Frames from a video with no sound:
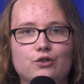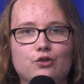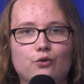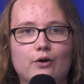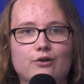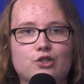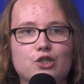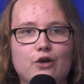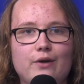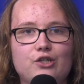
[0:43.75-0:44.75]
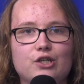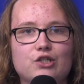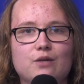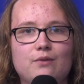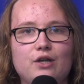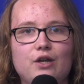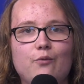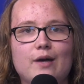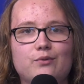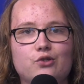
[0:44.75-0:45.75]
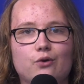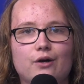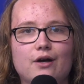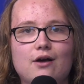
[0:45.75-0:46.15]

through our SLOHS community web store